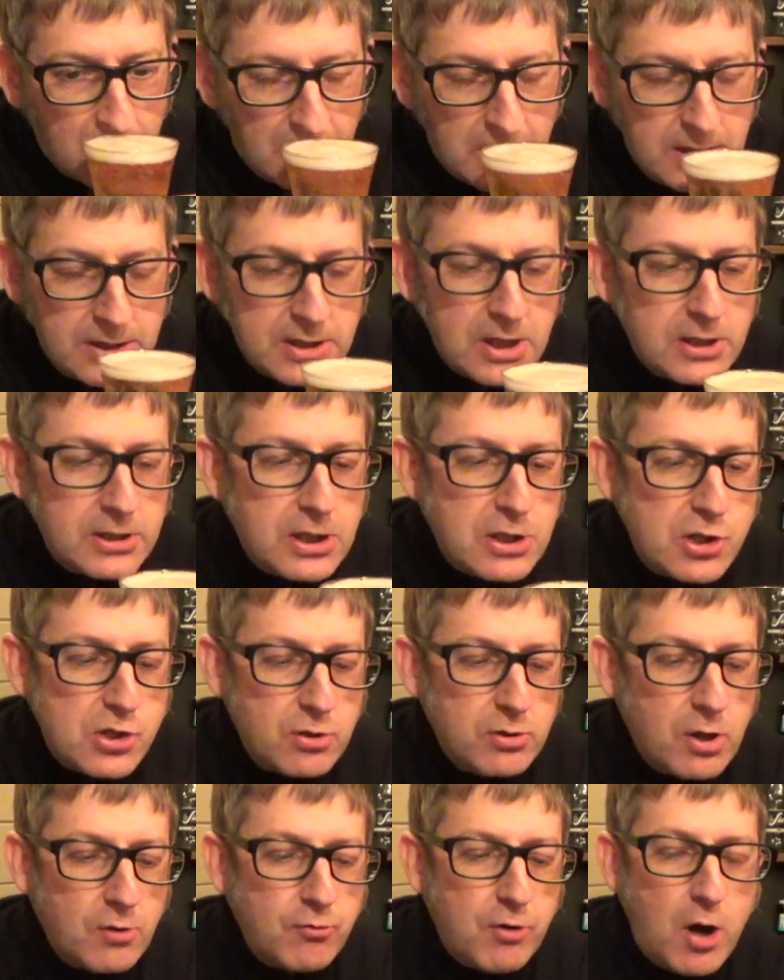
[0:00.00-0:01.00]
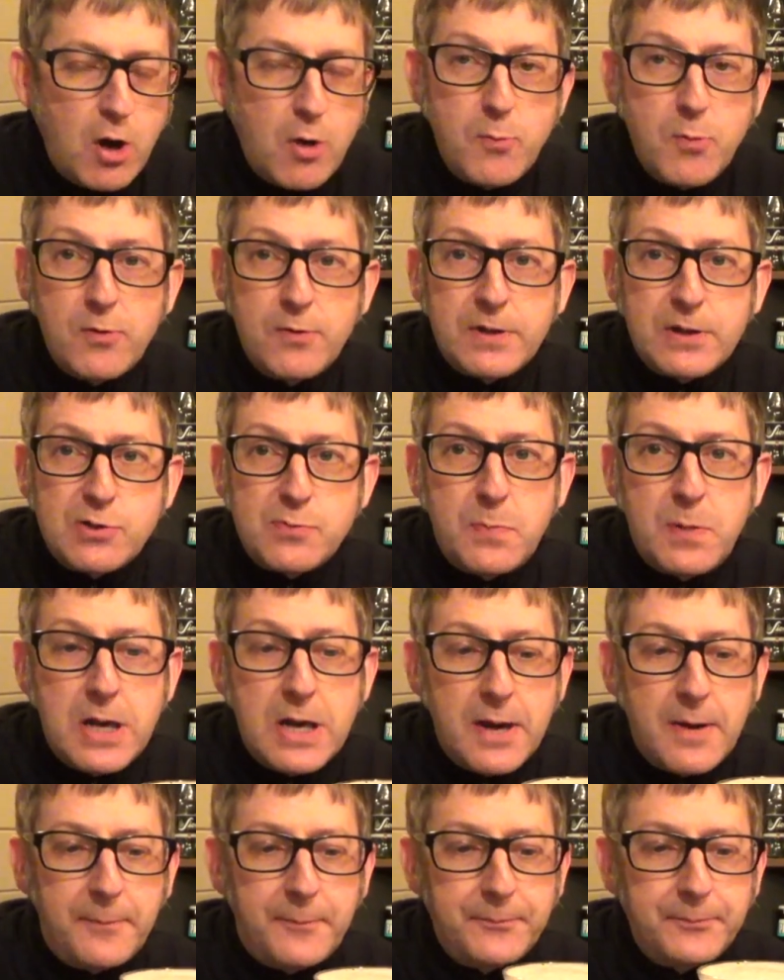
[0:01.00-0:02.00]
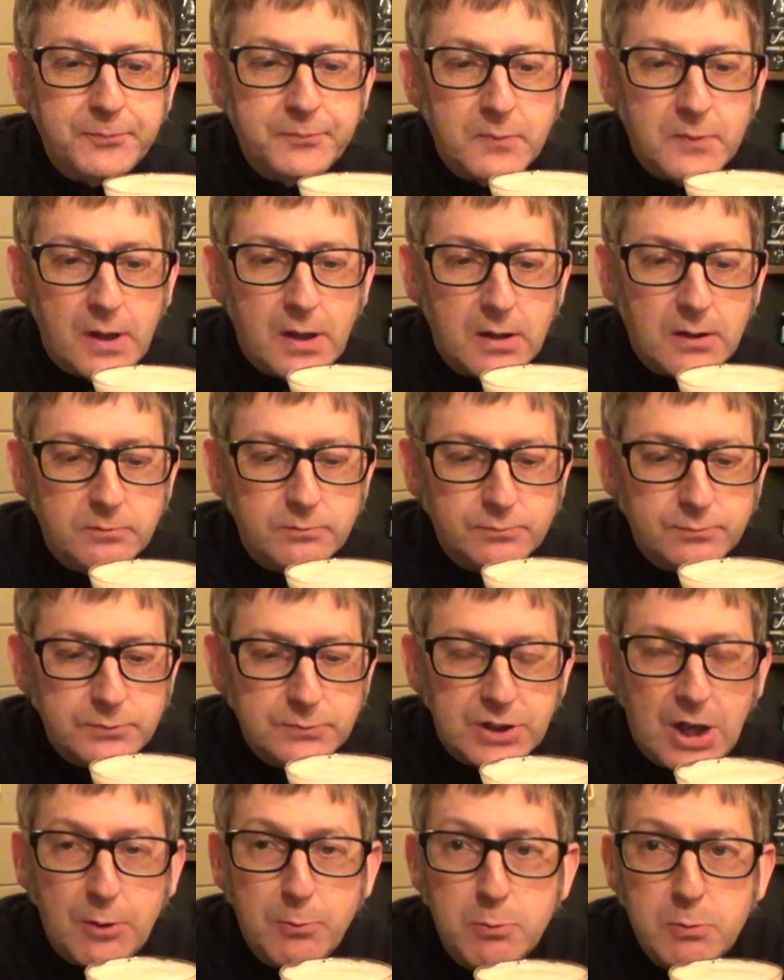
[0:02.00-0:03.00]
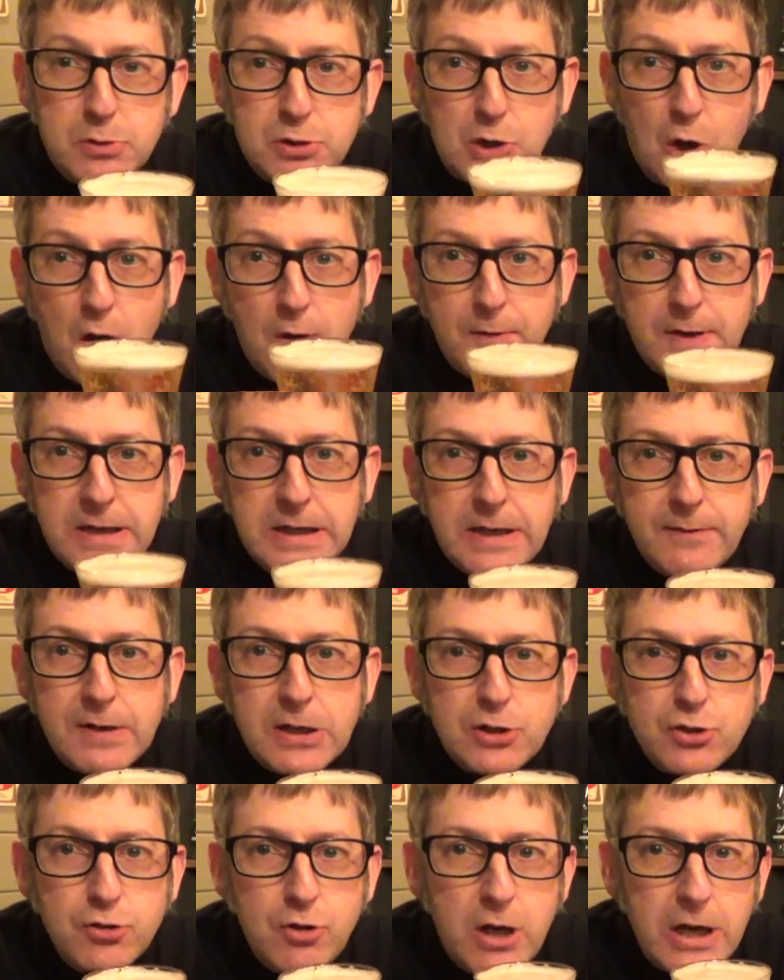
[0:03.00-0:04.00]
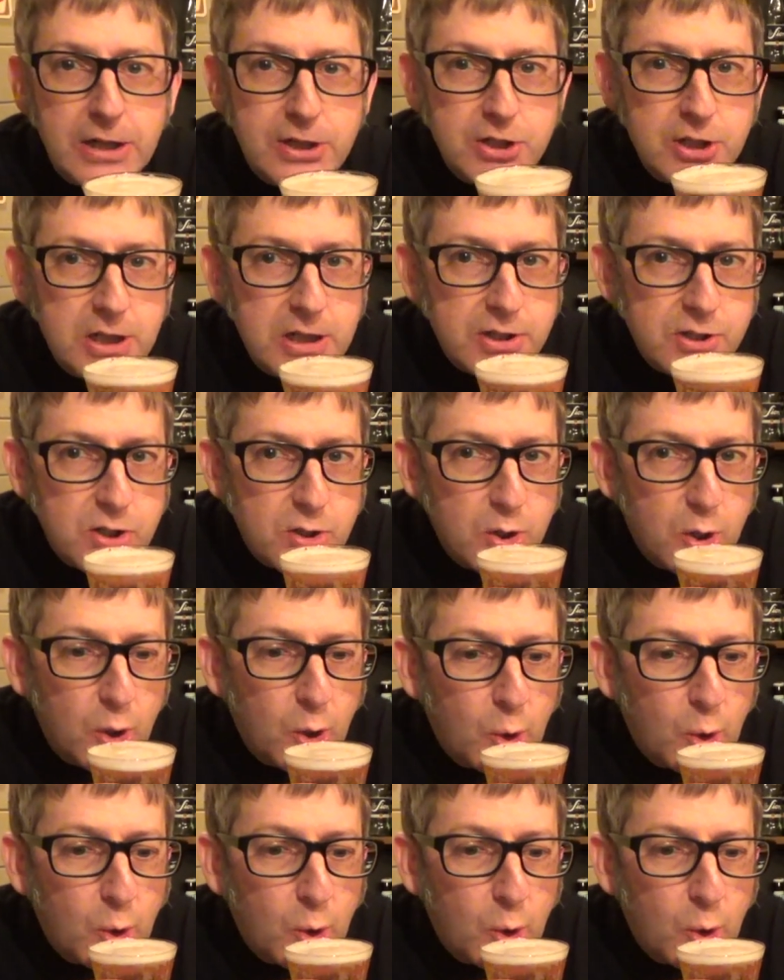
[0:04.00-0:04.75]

in the initial aroma of this beer. So we'll dive in, give it a try. Cheers.